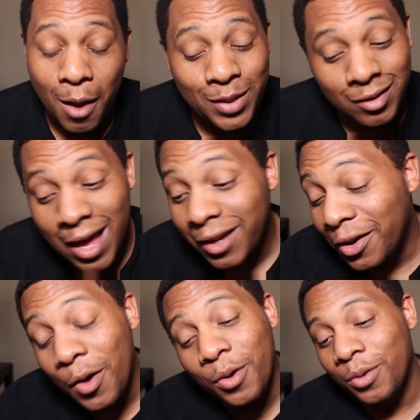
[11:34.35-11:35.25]
I mean, that
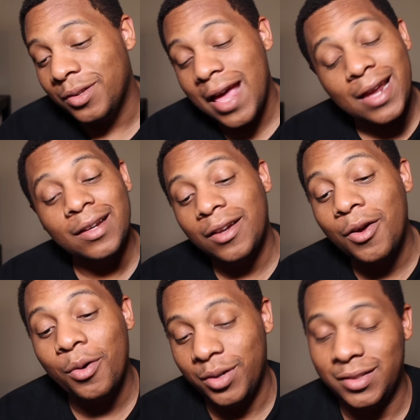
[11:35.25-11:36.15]

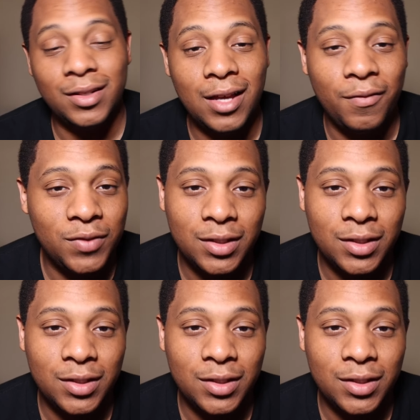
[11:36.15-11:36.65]
alone is enough